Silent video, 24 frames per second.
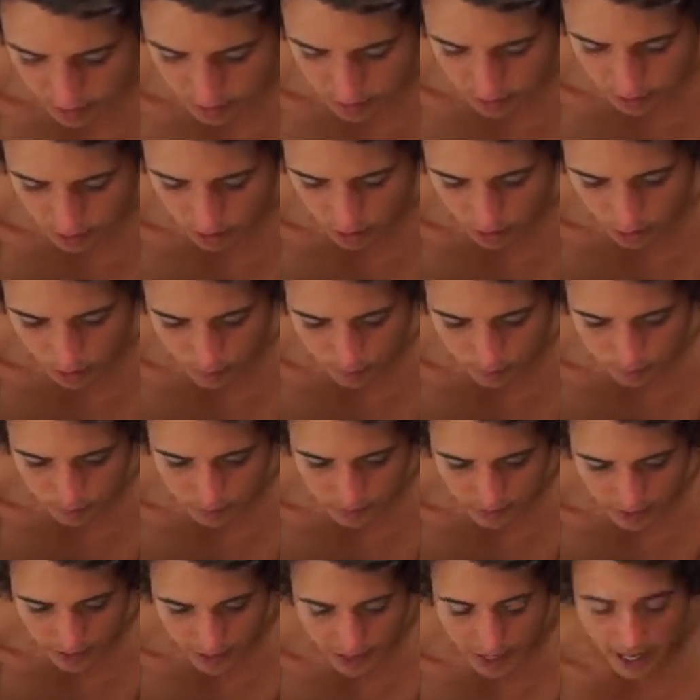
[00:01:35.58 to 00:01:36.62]
So
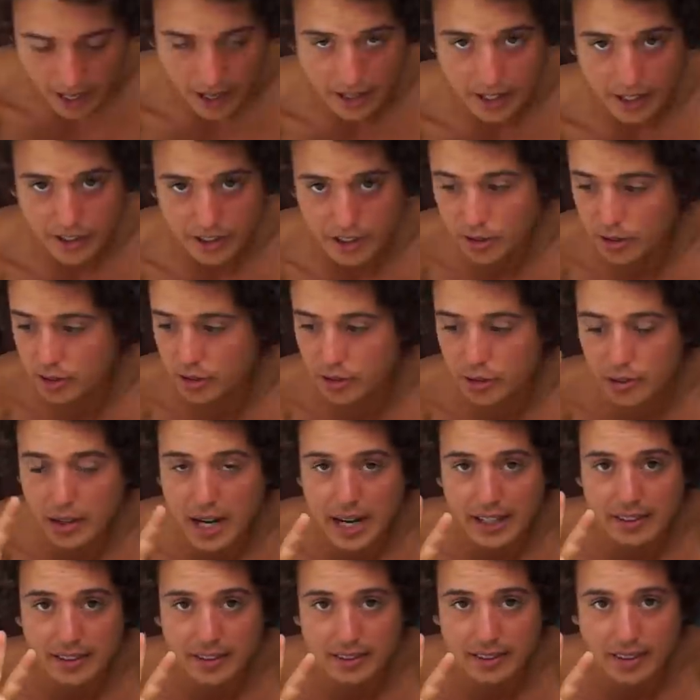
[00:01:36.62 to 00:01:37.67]
I'm gonna show you
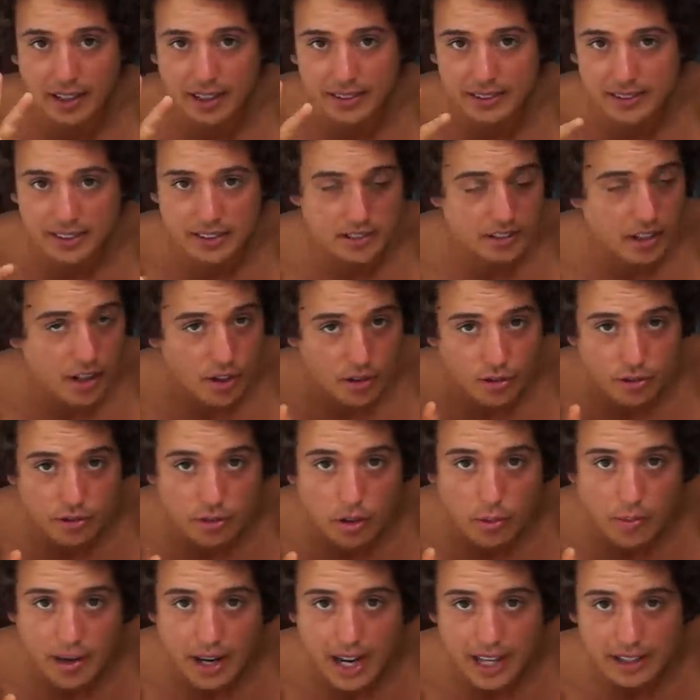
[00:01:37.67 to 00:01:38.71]
3 exercises. There are
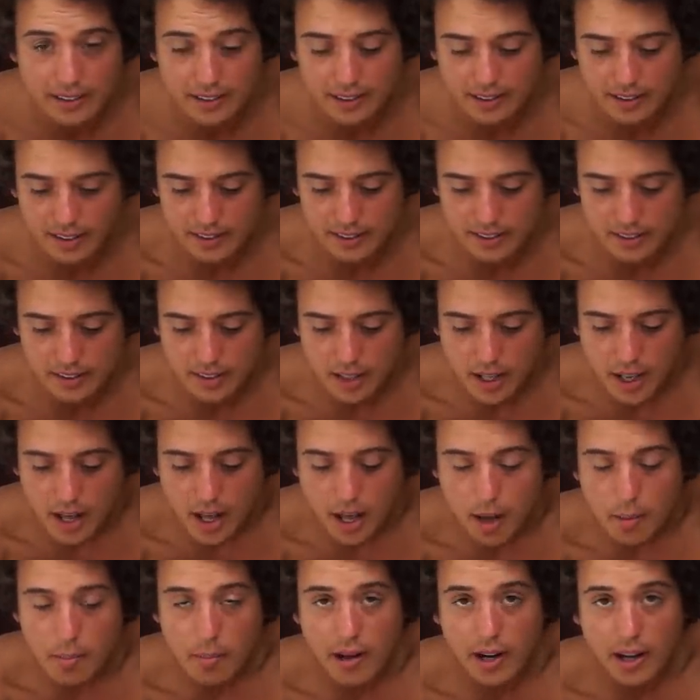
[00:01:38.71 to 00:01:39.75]
so many exercises,
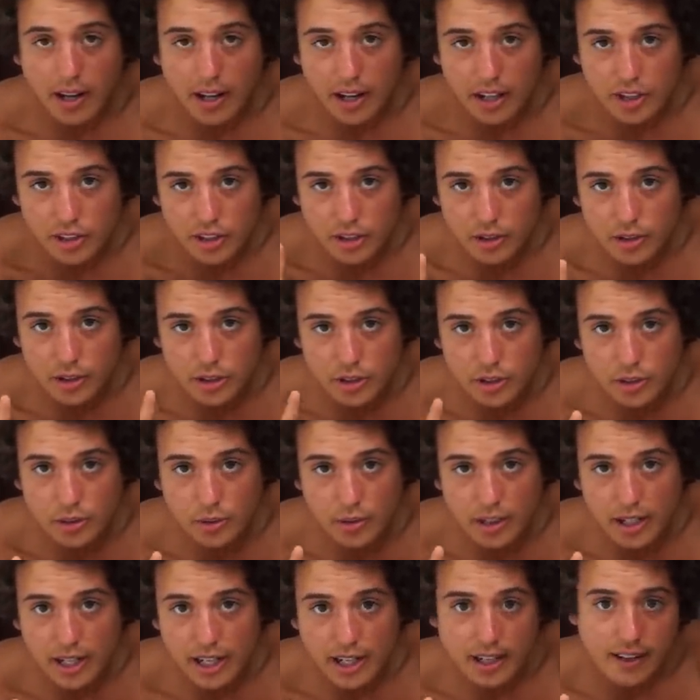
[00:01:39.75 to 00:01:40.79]
but I'm gonna show you
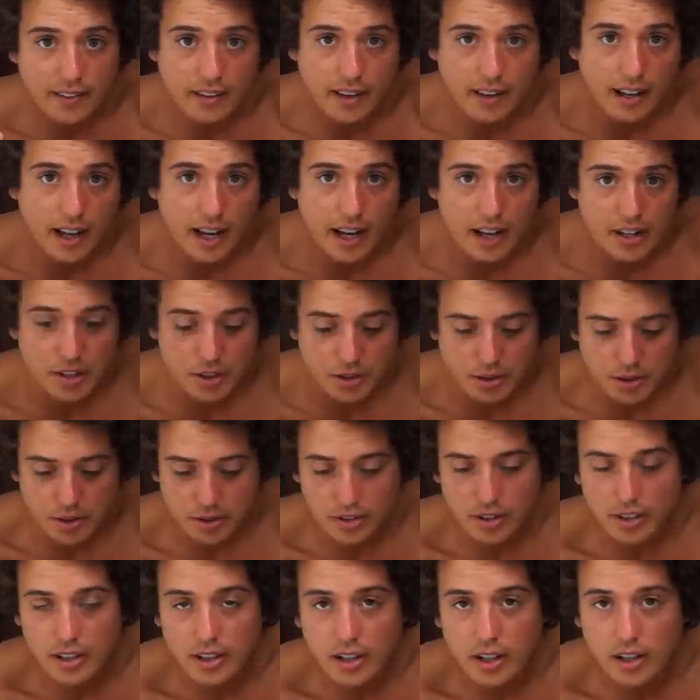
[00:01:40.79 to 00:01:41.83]
3 that I
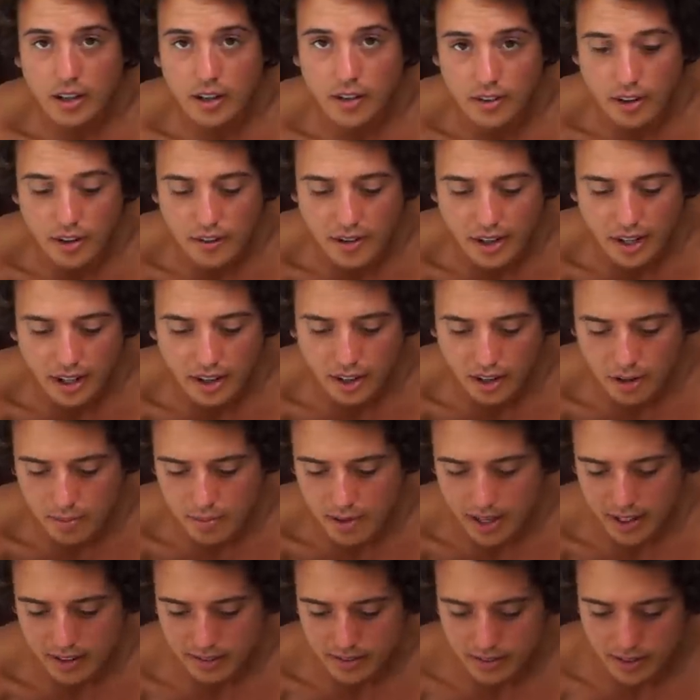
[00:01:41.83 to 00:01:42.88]
do on a regular
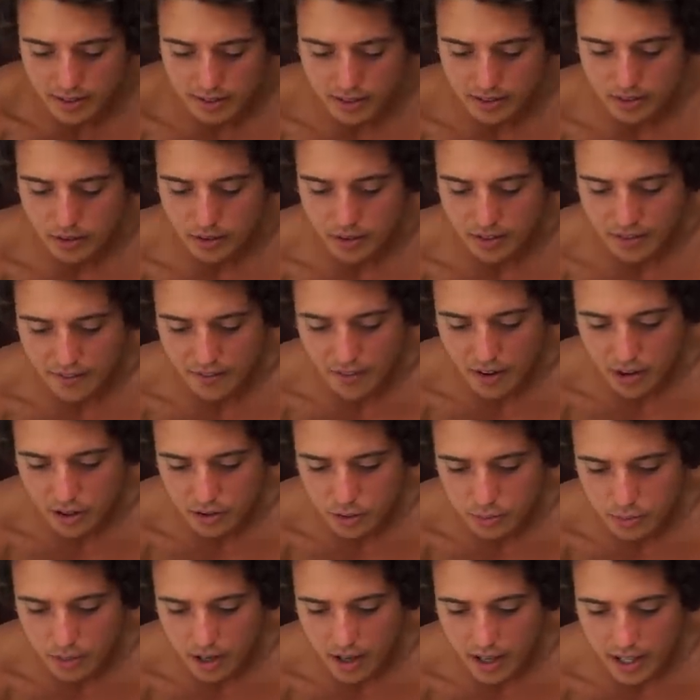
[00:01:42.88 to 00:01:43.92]
basis. So the
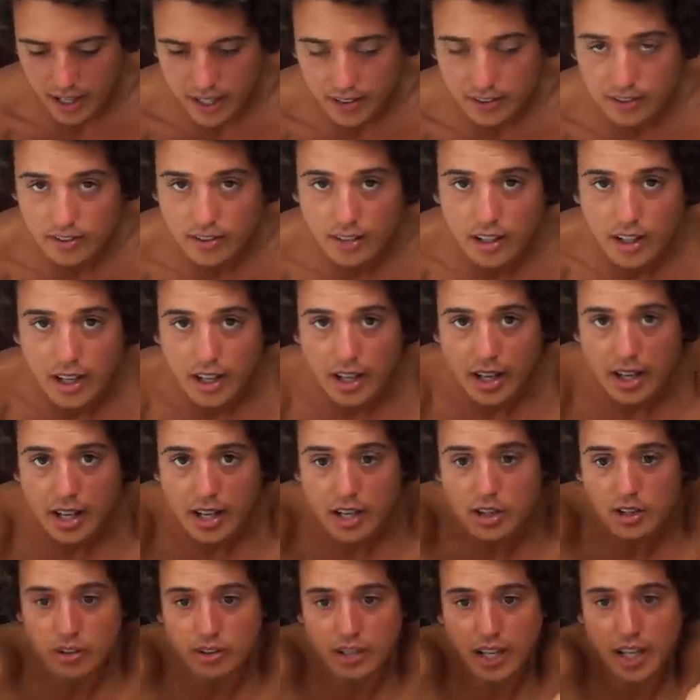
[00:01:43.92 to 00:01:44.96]
first one is,
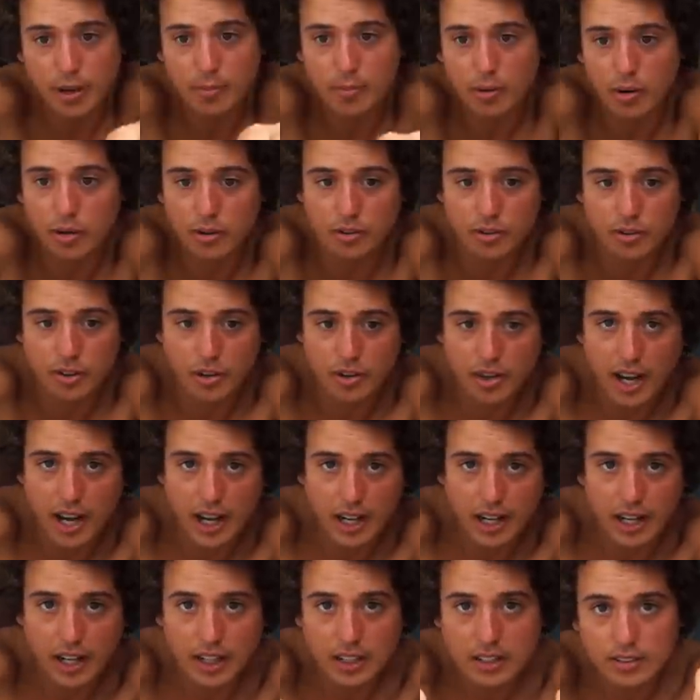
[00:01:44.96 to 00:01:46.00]
you take both of your
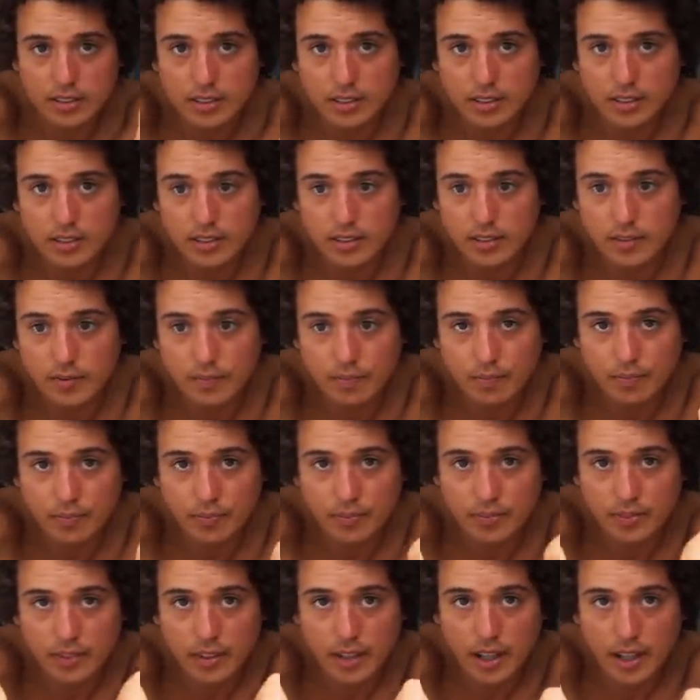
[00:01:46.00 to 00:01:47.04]
knuckles,
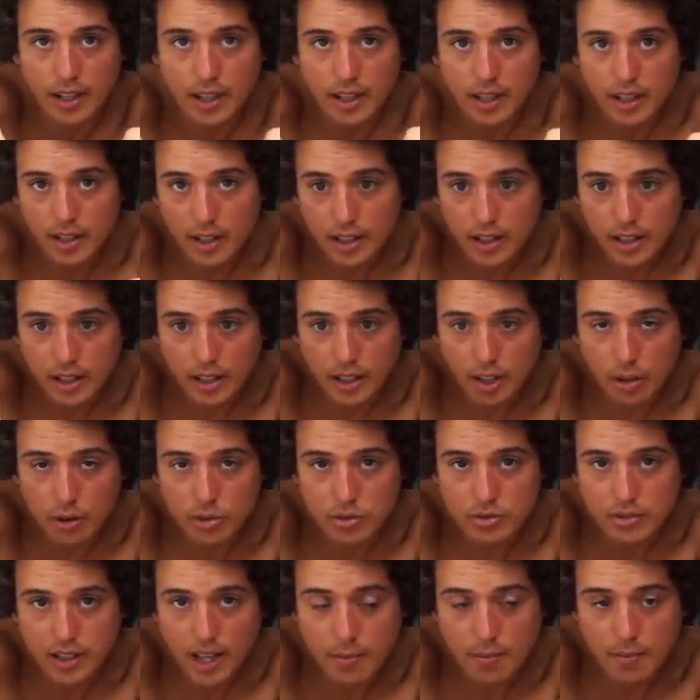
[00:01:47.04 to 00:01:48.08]

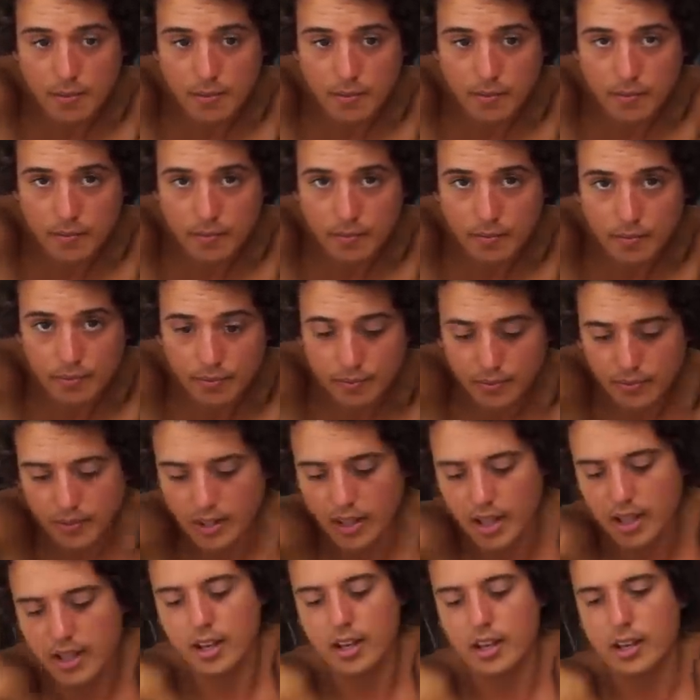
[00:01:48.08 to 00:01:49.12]
close them,
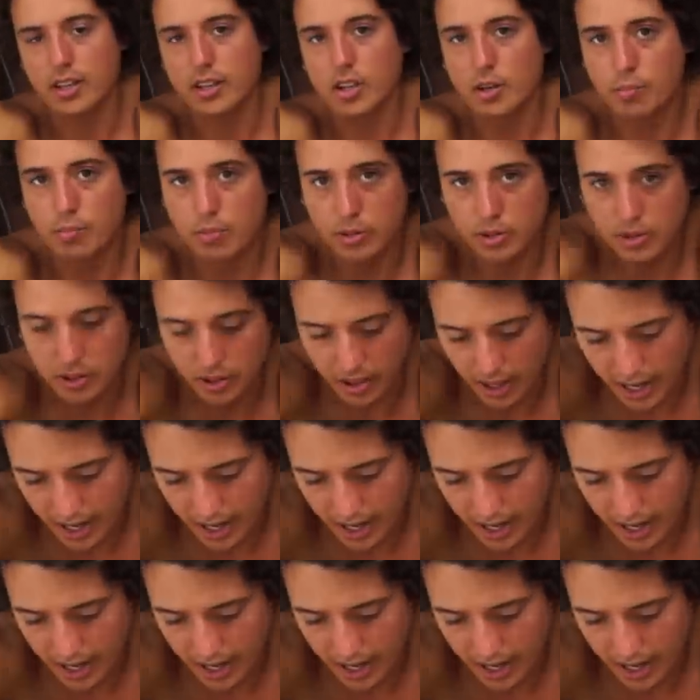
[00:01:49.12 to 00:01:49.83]
you put your